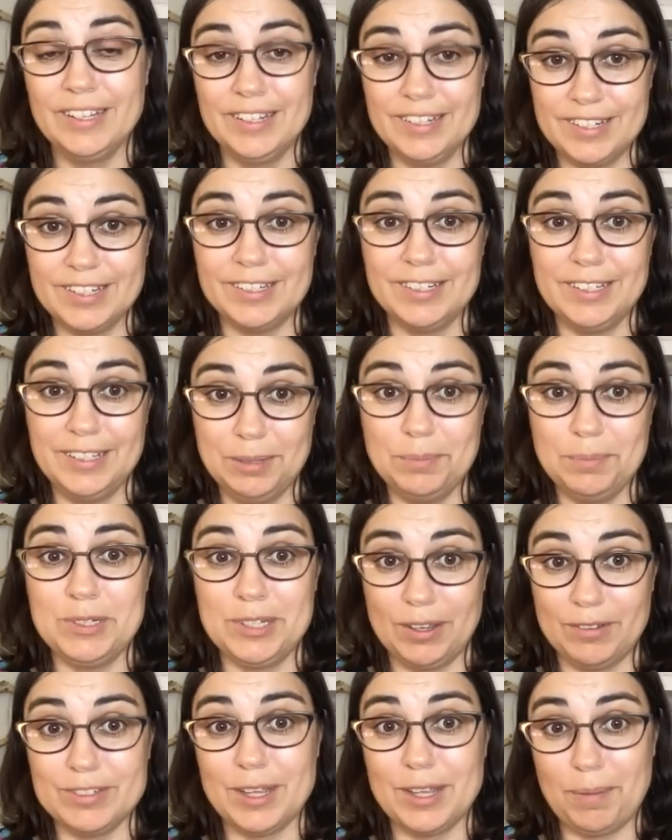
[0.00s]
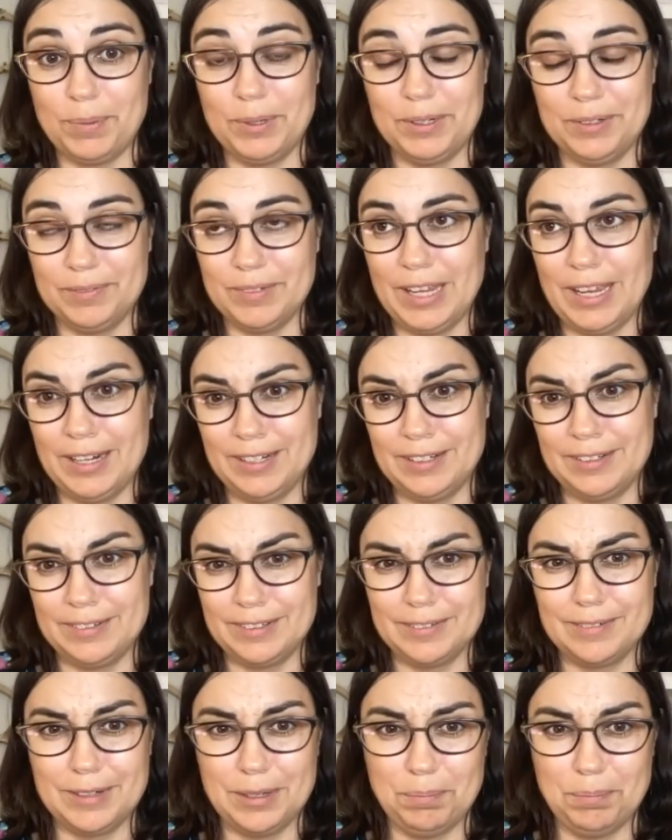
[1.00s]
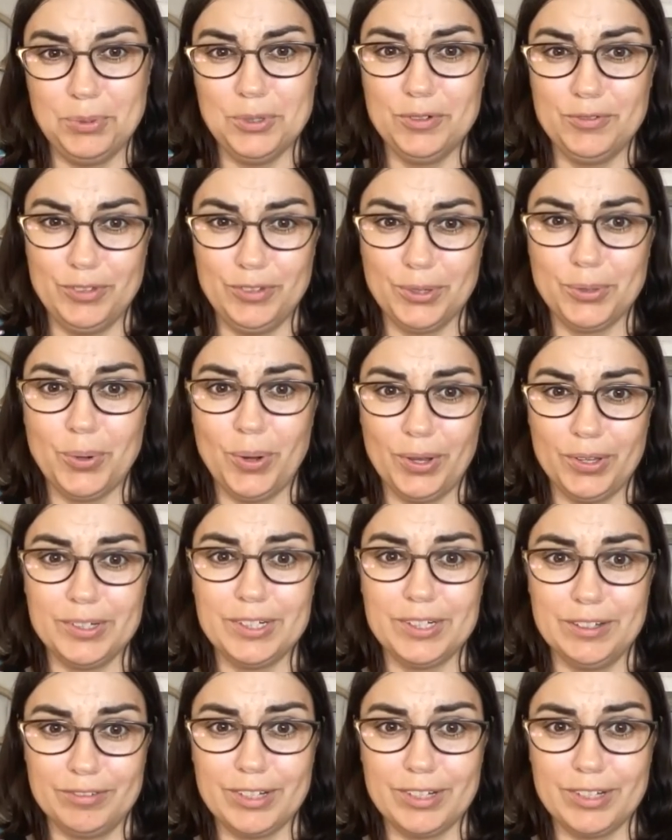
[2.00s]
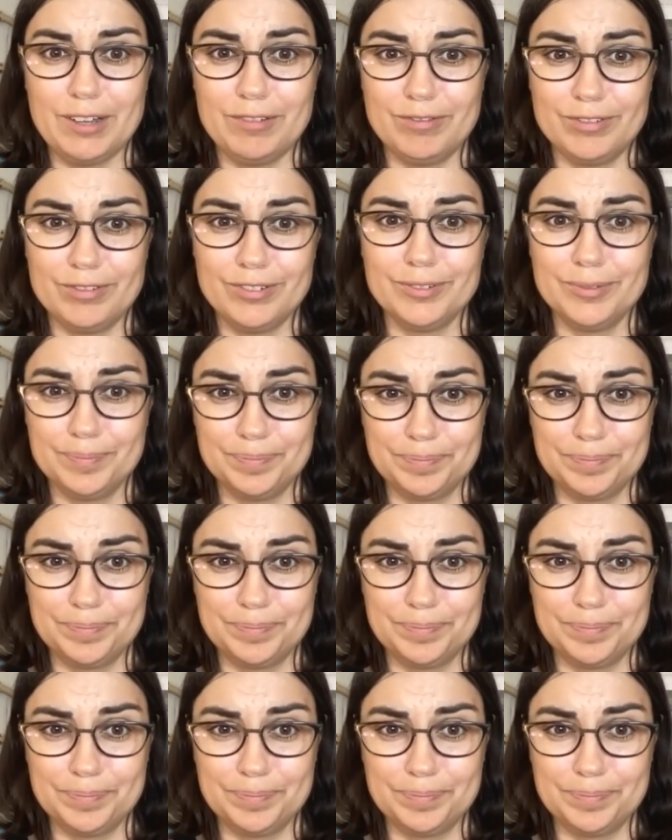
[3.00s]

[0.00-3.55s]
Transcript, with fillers: to clean themselves up and and improve their quality of life.